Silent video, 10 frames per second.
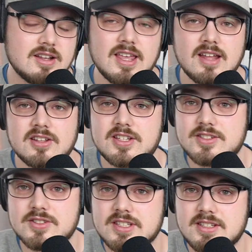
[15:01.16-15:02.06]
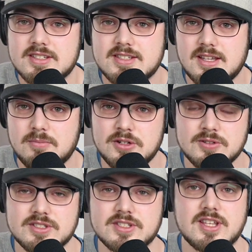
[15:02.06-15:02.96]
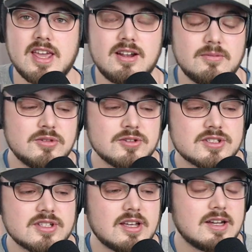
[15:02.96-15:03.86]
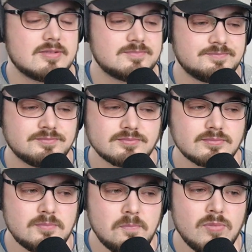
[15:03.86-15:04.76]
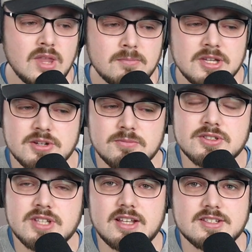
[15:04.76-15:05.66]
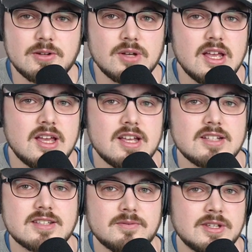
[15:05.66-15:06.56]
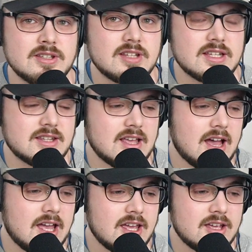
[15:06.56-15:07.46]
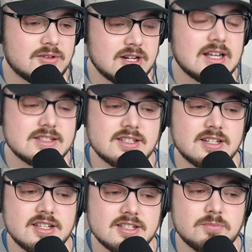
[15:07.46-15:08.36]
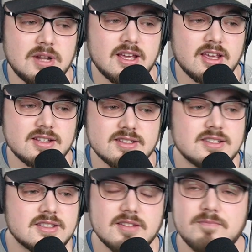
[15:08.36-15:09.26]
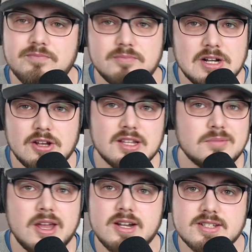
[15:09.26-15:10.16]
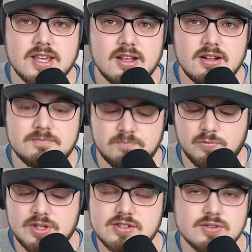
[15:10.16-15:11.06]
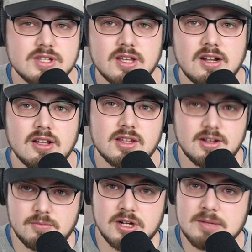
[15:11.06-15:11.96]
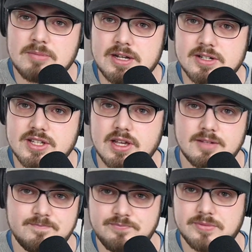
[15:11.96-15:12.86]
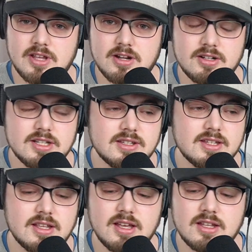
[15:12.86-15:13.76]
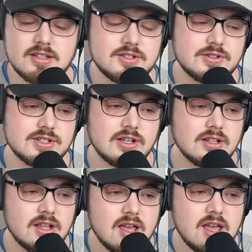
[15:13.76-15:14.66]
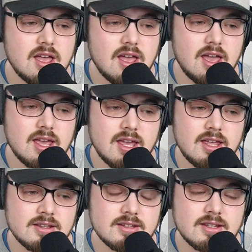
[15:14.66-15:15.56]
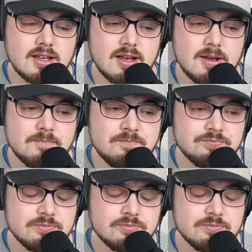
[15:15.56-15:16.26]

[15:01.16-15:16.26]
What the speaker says: again, he's using this blues scale, blues major blues scale. So something that I realized in his playing is melodic minor scale. He's using a lot harmonic minor scale there that you saw, and then